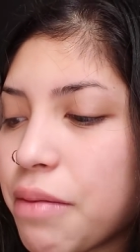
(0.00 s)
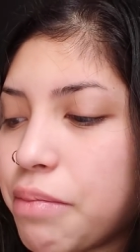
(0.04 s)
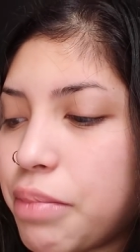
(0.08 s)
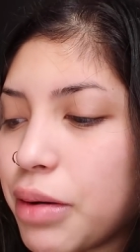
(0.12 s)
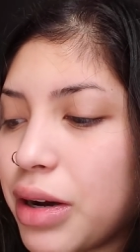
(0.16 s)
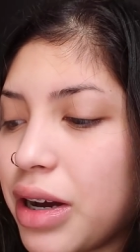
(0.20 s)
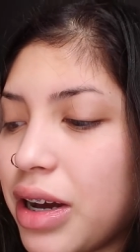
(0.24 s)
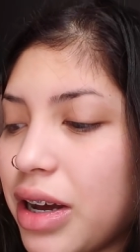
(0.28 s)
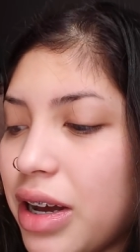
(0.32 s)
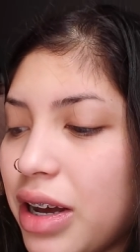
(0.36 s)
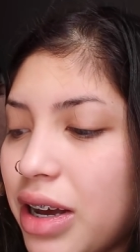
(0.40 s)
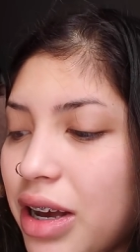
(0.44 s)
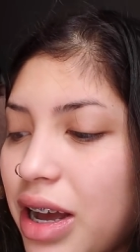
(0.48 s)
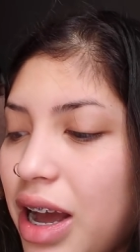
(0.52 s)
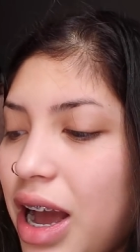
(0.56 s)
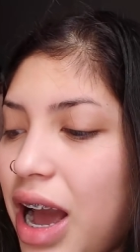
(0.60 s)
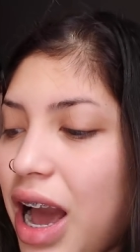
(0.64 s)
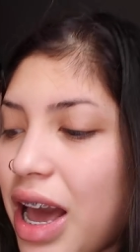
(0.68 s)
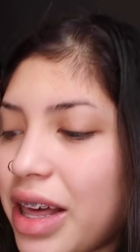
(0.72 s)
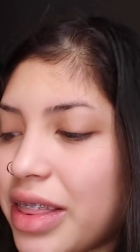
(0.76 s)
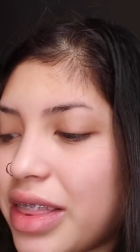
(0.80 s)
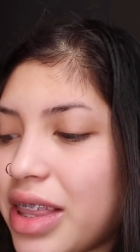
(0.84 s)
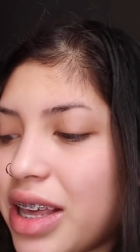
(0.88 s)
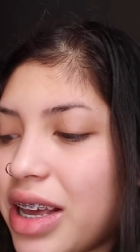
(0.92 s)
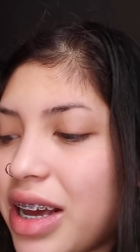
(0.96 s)
But
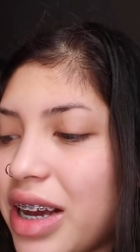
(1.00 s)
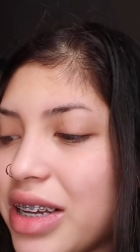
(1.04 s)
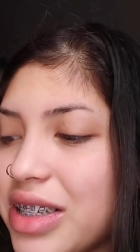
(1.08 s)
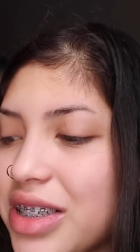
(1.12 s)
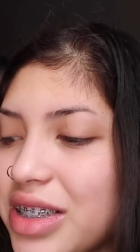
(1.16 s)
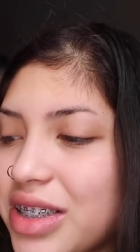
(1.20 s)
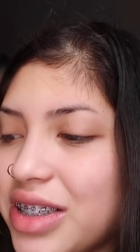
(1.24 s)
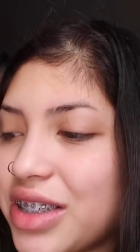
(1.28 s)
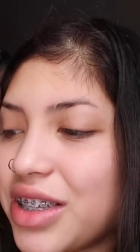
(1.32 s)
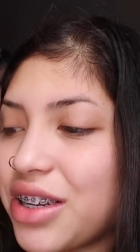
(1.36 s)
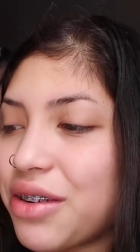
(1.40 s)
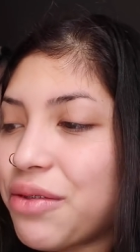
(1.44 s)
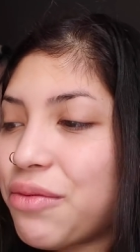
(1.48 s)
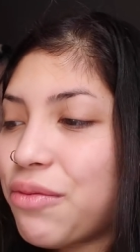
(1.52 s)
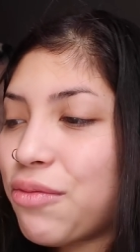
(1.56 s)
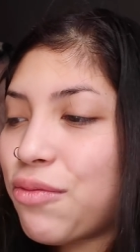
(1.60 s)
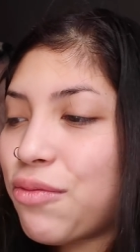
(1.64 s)
I think I just need to